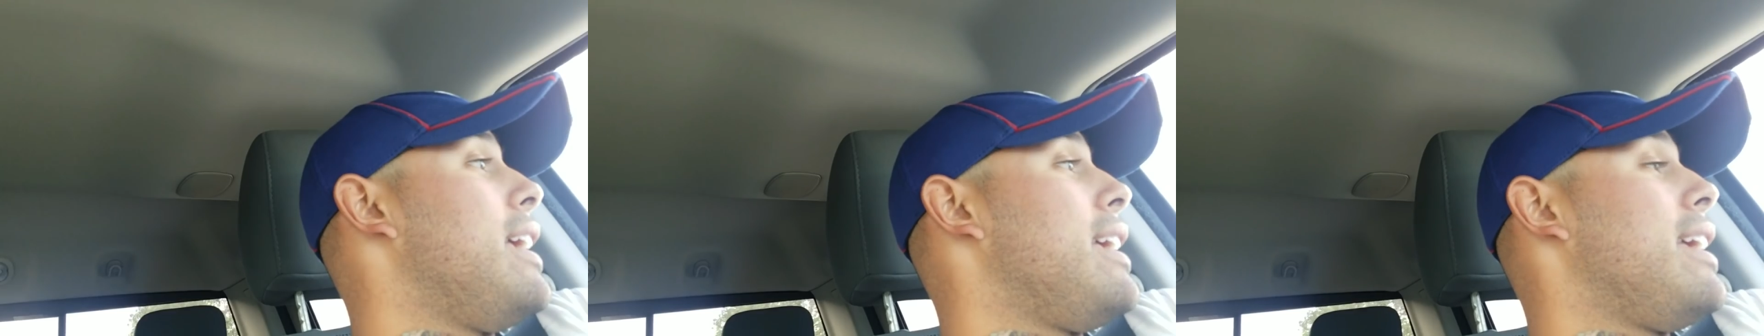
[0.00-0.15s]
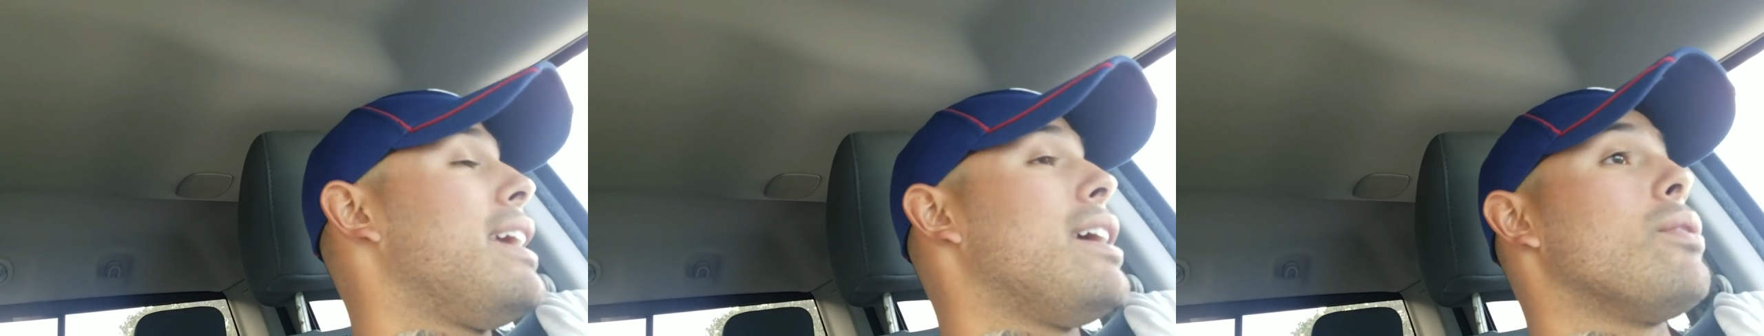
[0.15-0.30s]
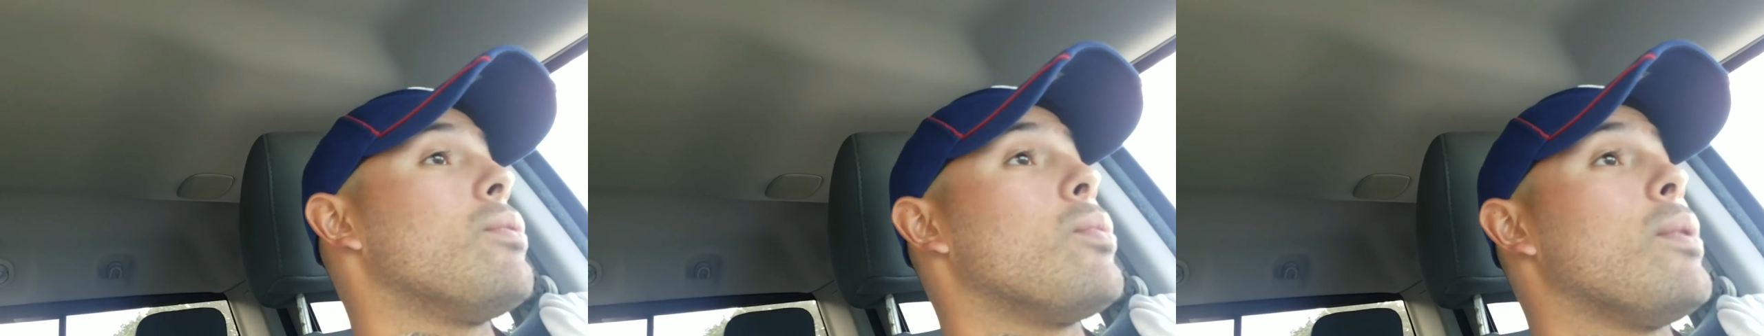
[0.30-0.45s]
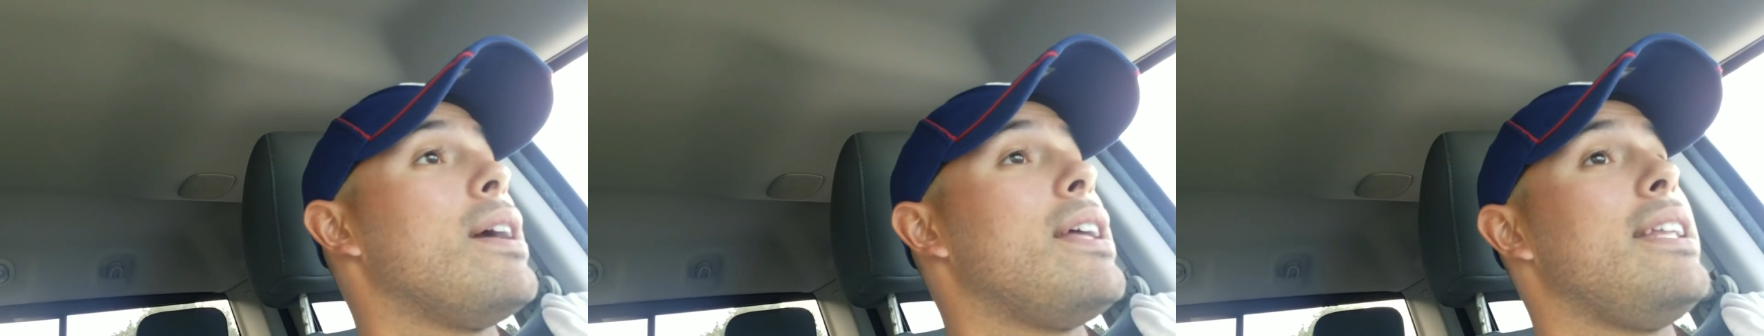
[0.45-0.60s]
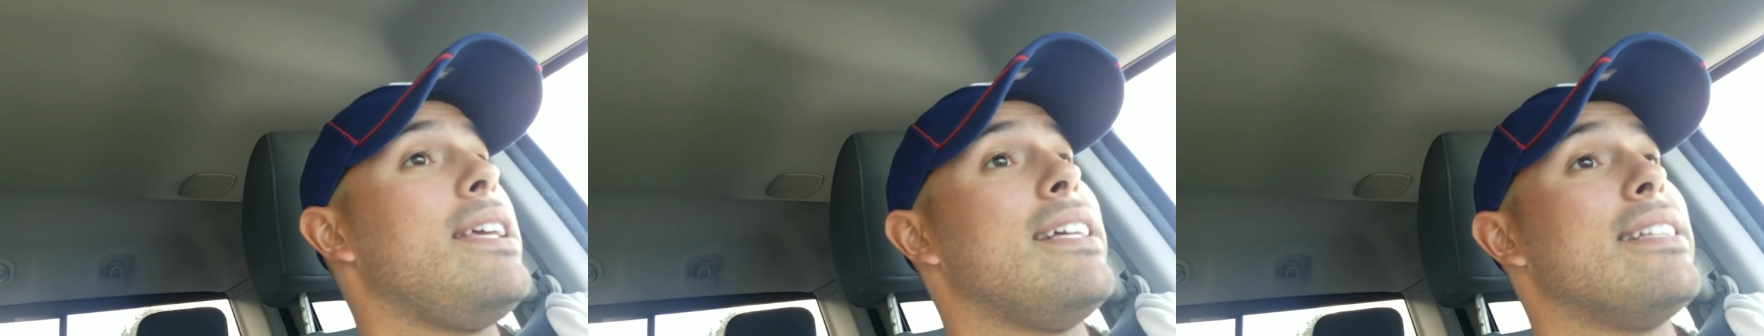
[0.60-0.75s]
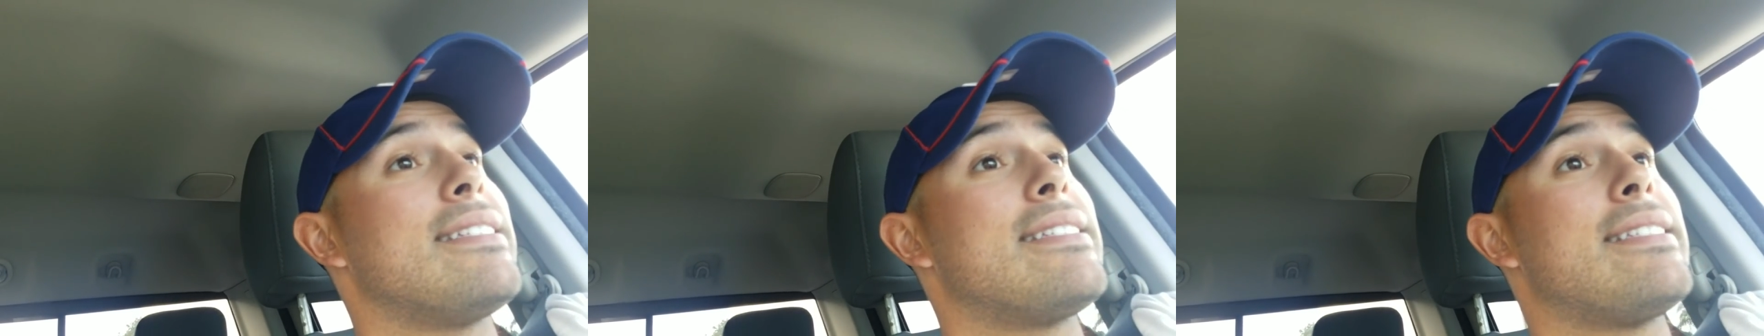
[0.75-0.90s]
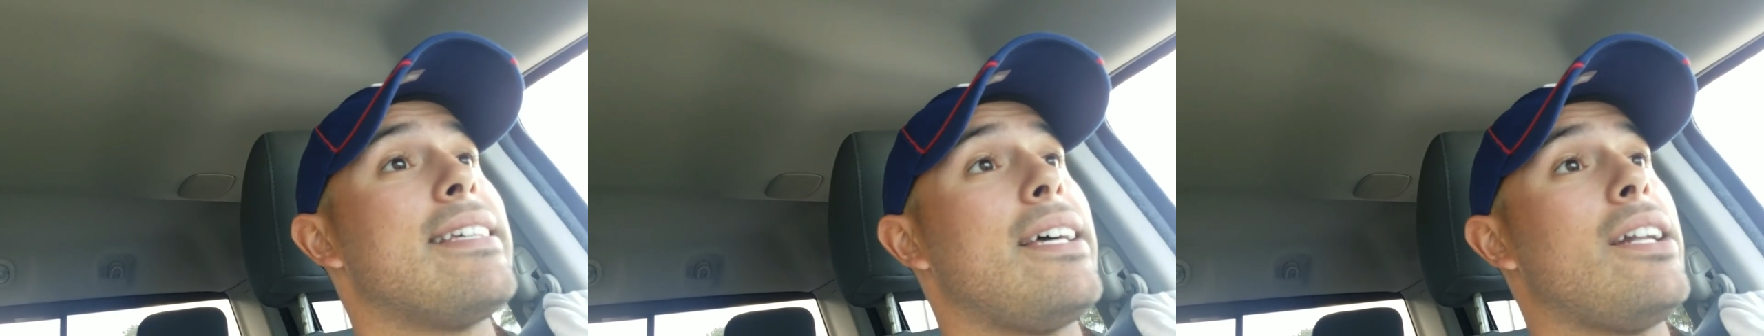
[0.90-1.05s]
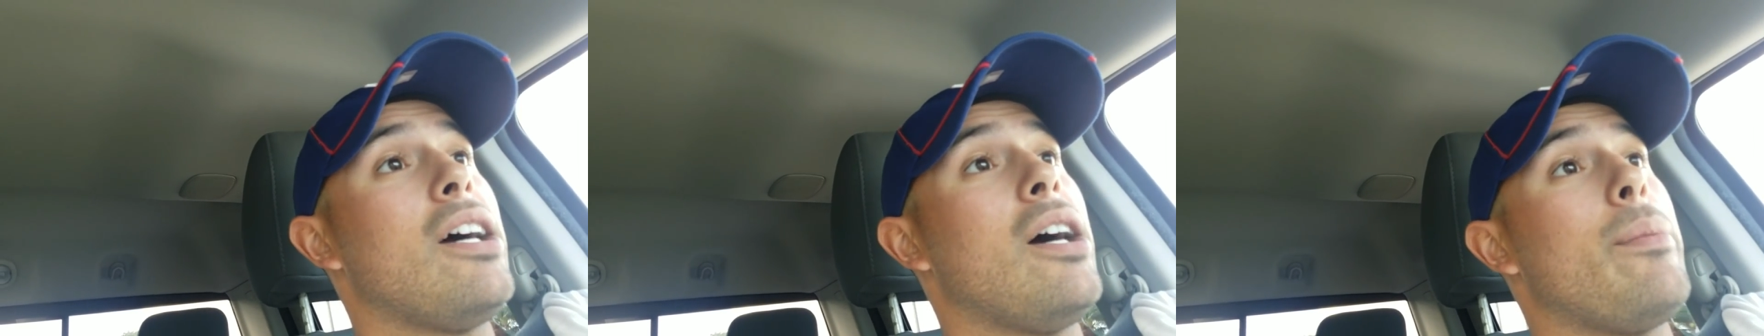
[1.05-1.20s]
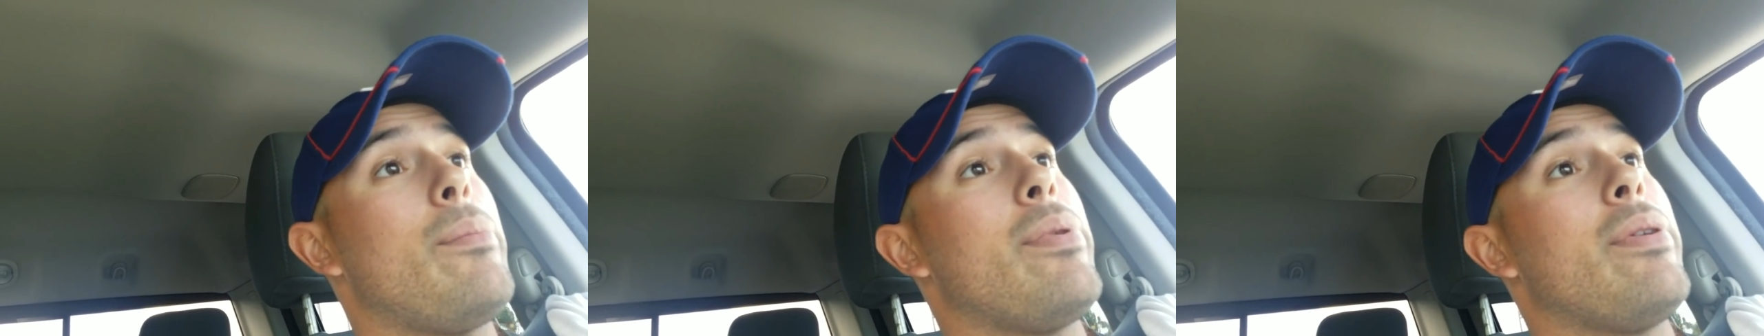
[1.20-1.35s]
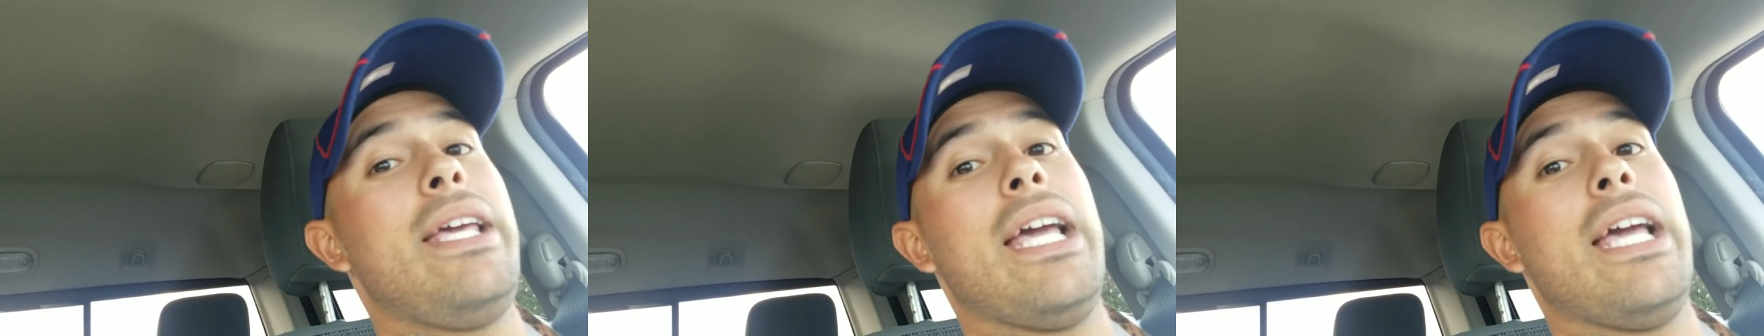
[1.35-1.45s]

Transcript: and get ready and set up.